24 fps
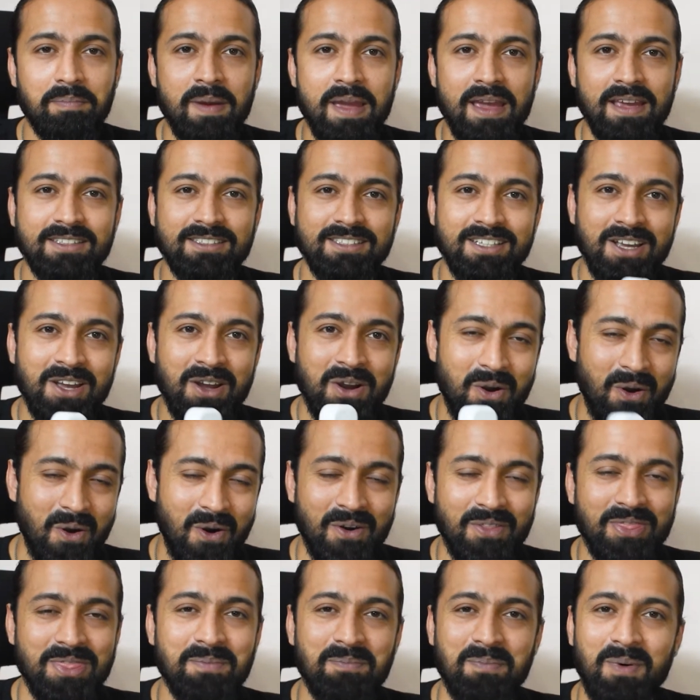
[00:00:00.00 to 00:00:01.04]
bass
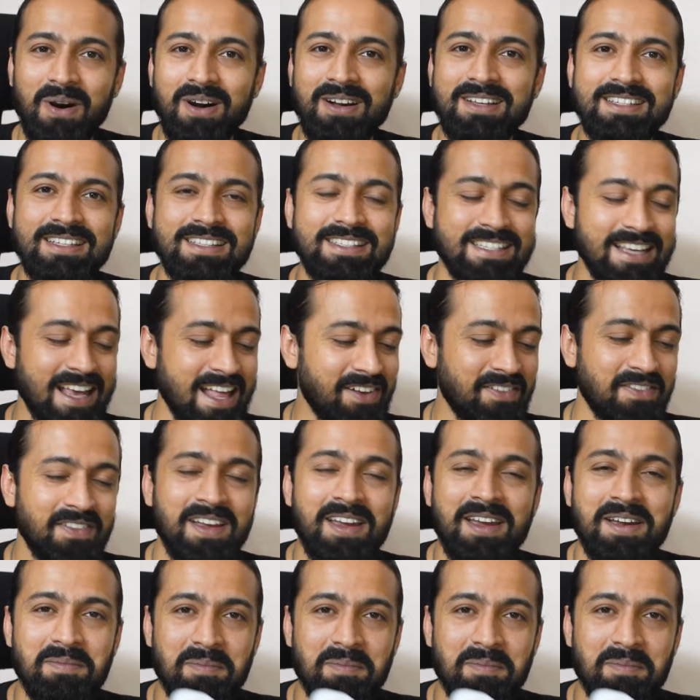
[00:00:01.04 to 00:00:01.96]
on the box itself,